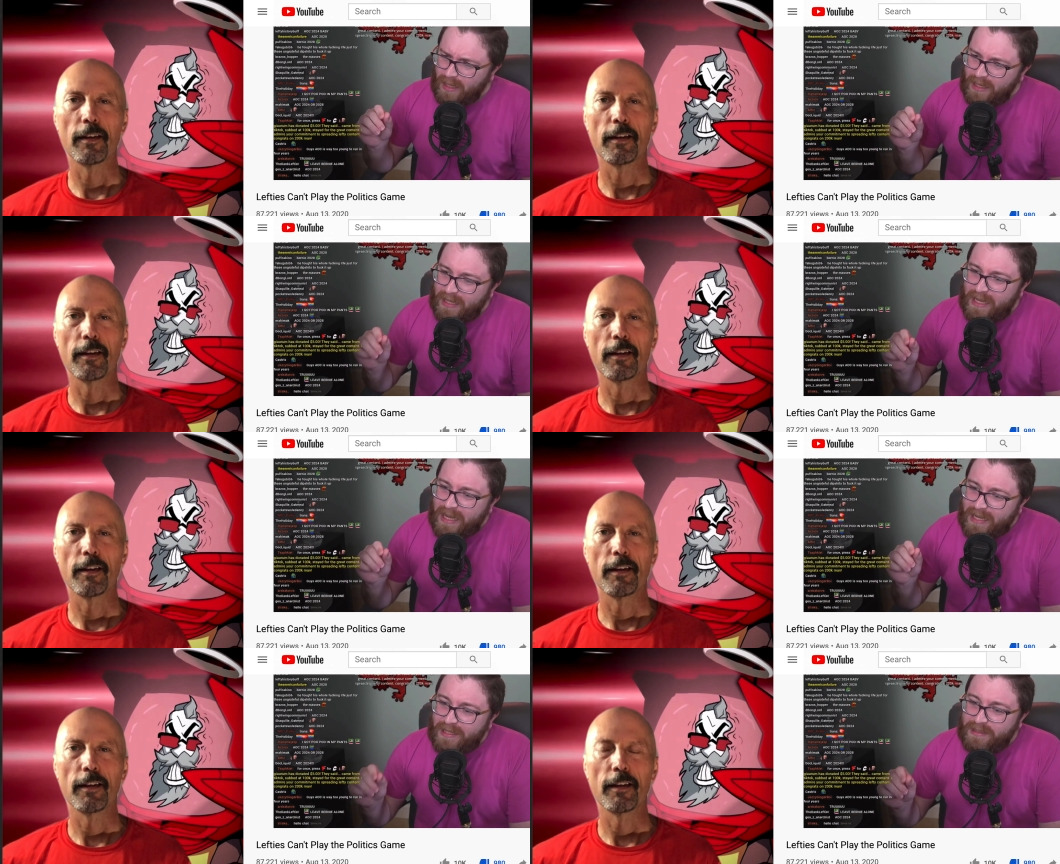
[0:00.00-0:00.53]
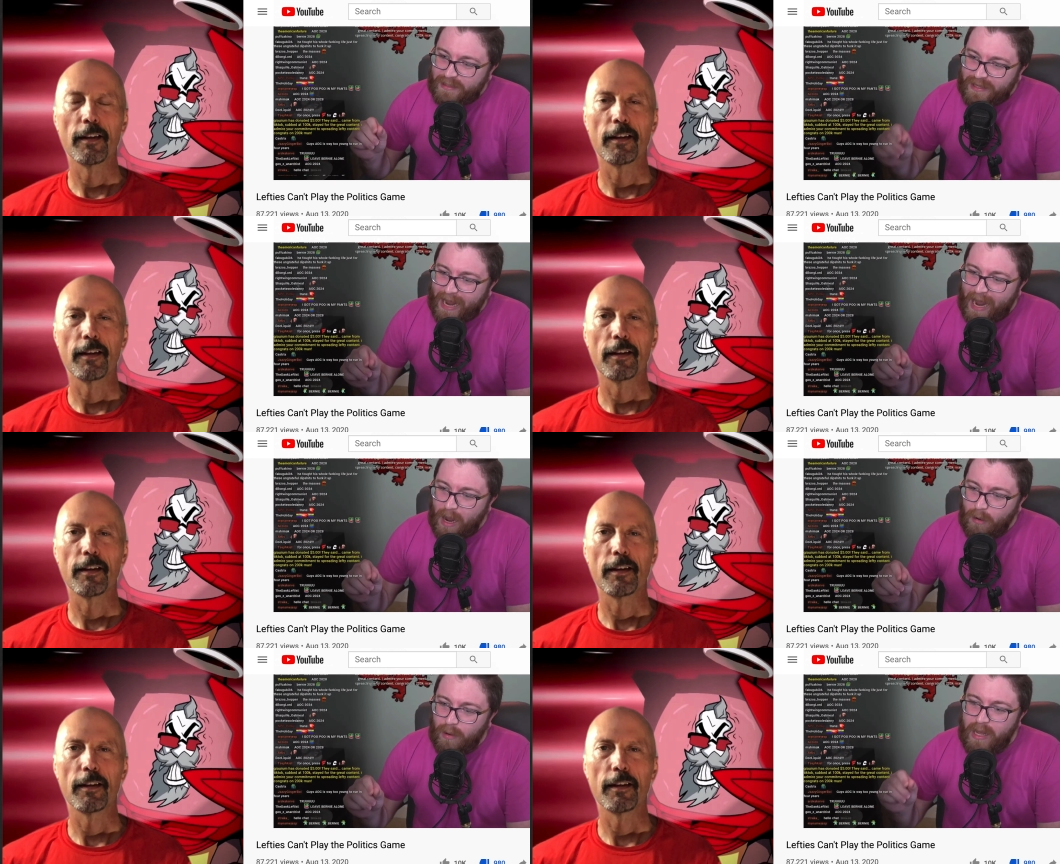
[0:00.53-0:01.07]
Speaker 1: he is
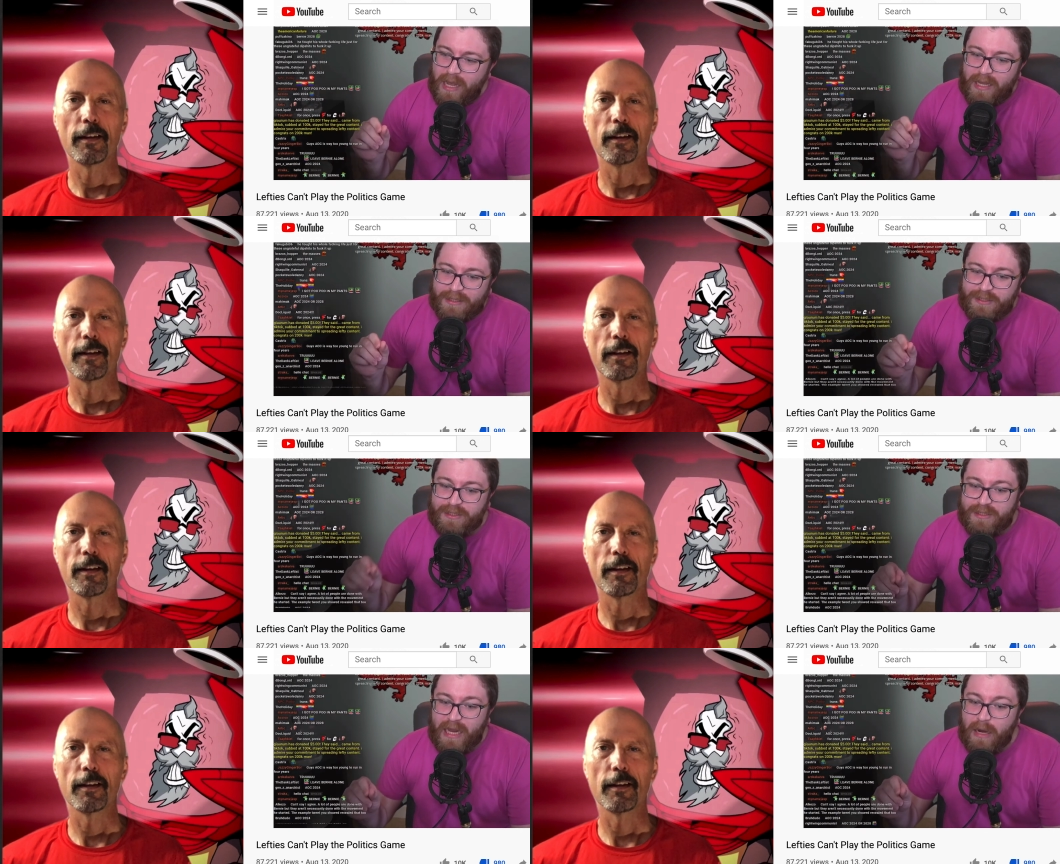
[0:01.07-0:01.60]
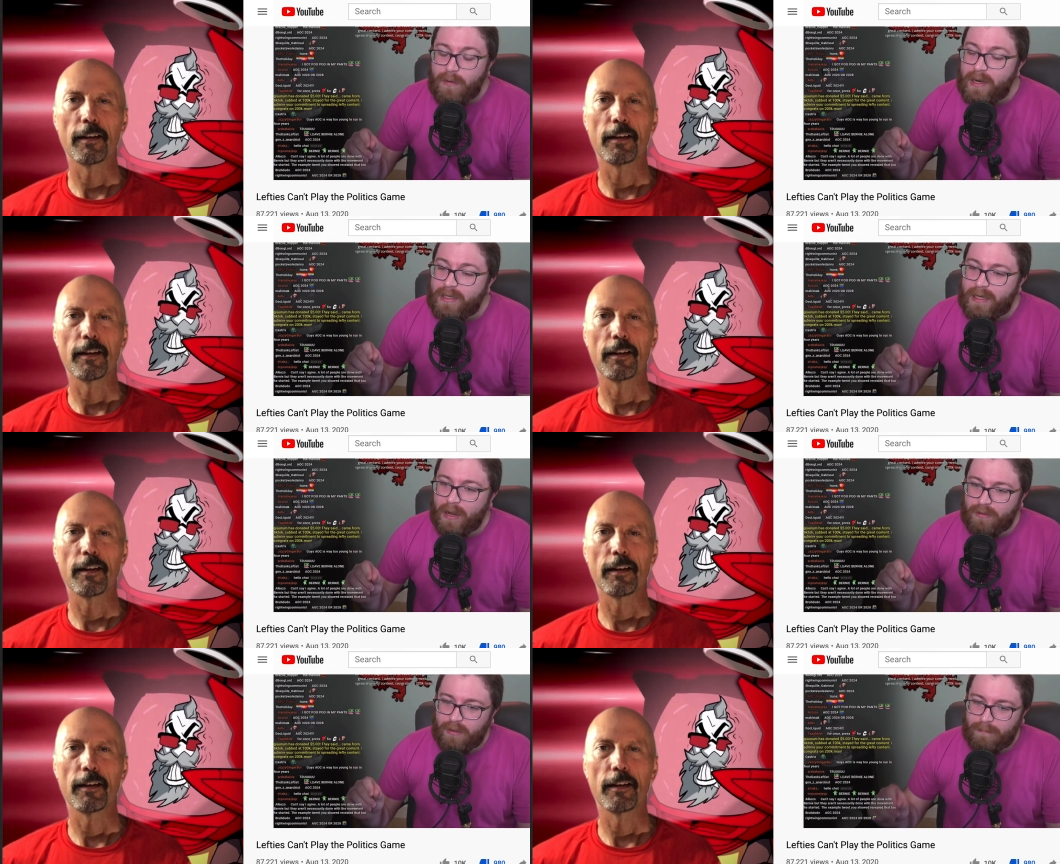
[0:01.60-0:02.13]
now staring
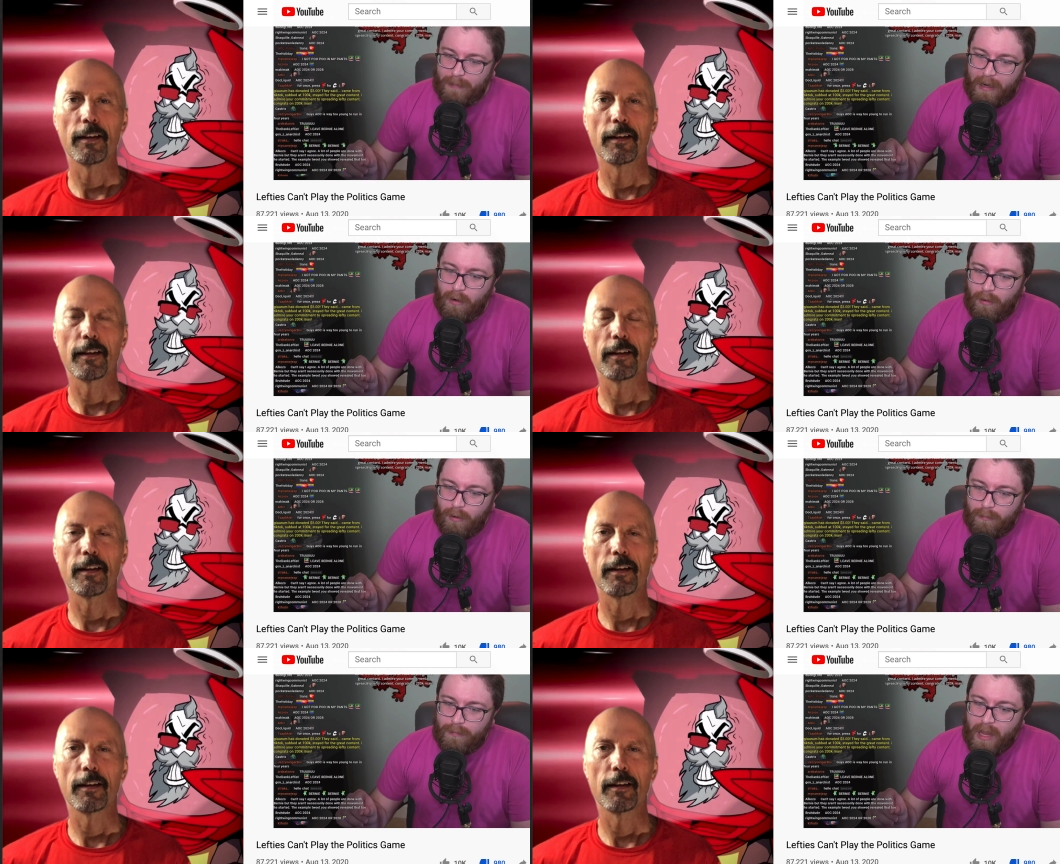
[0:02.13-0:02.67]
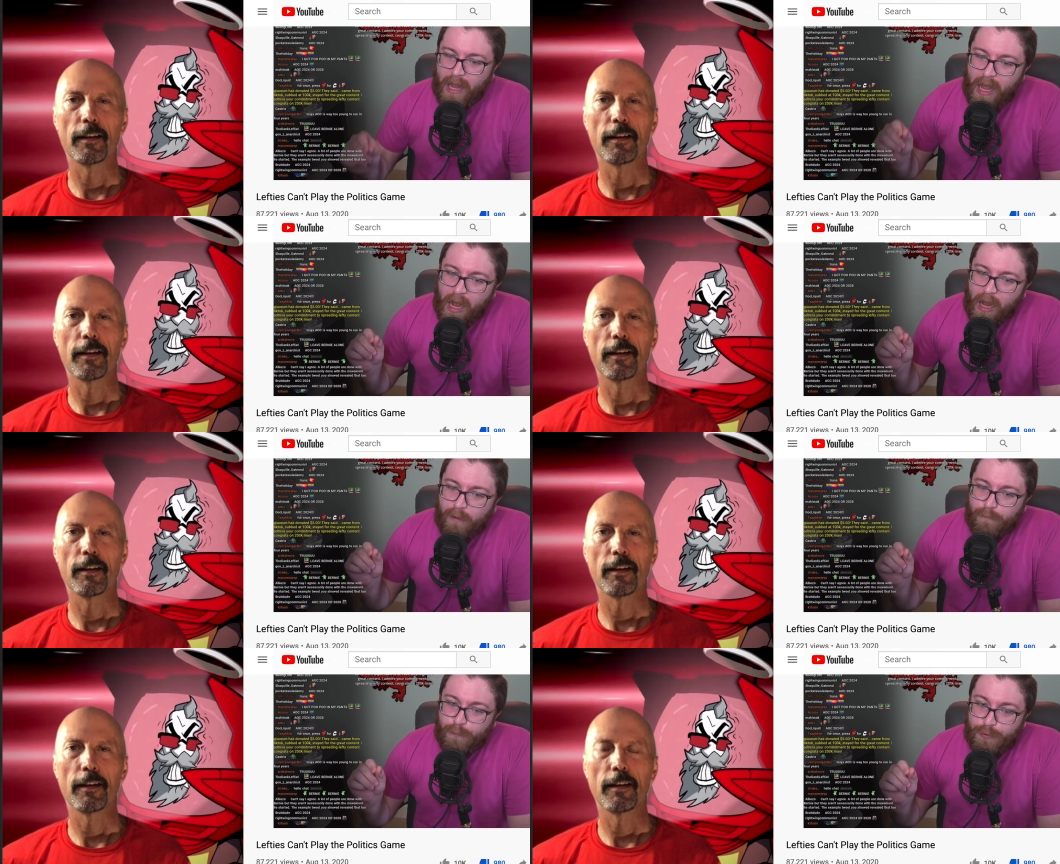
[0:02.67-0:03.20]
down the barrel
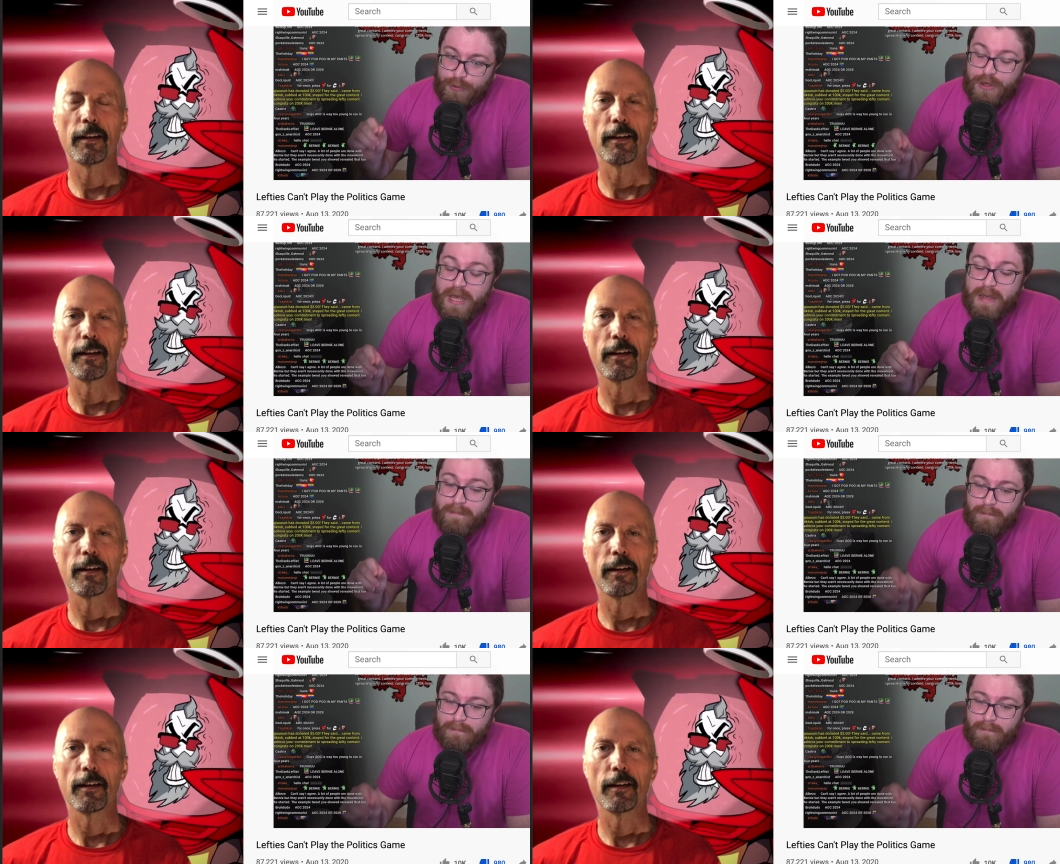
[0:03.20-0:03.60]
of the